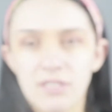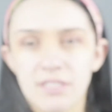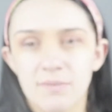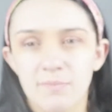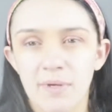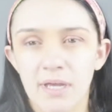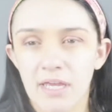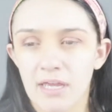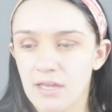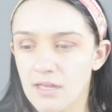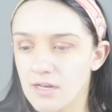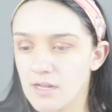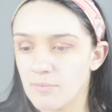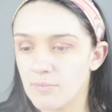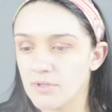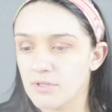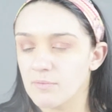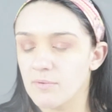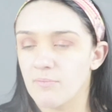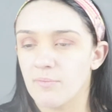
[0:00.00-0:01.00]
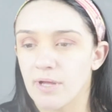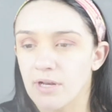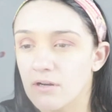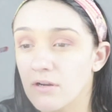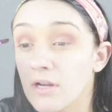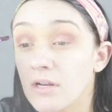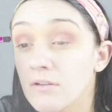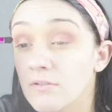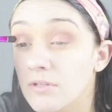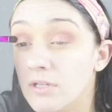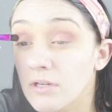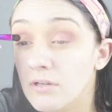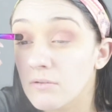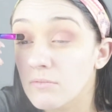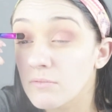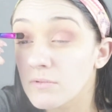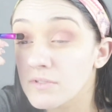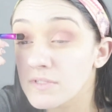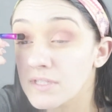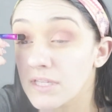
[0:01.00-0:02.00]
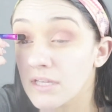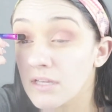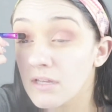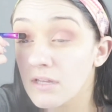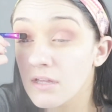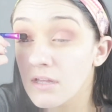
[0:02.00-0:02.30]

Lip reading: it's picking it up a little bit better. I don't know, we'll see.